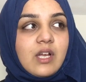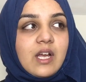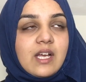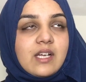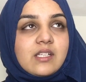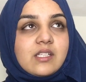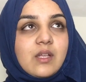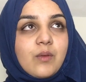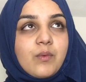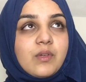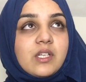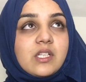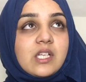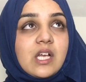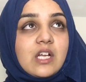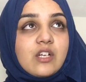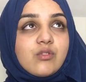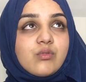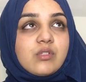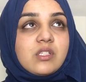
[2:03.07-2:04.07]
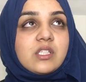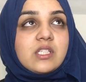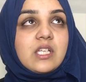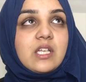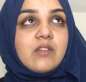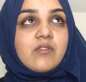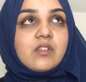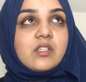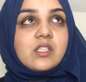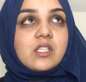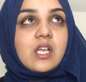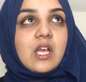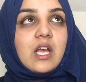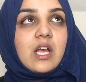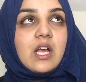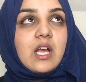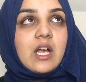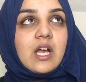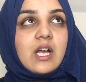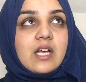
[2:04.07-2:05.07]
guys, like, when there's actual serious,
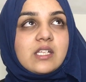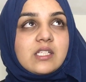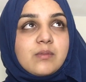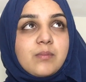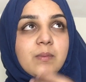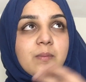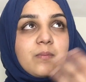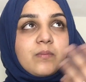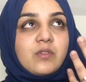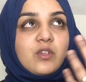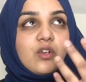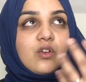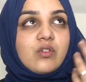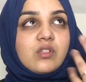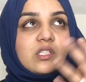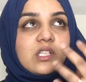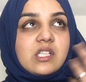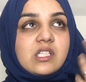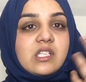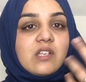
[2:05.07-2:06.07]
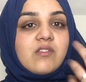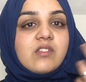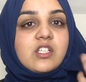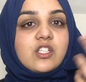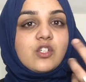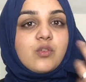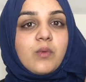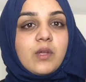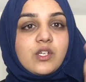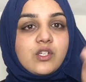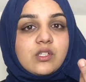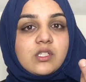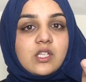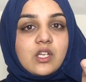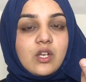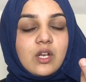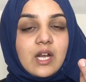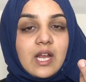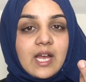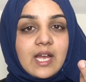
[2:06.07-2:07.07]
you know, it's the serious situations
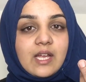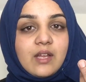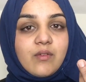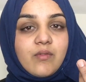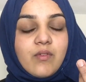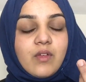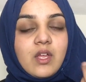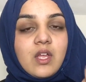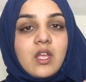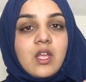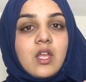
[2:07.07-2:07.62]
in your life,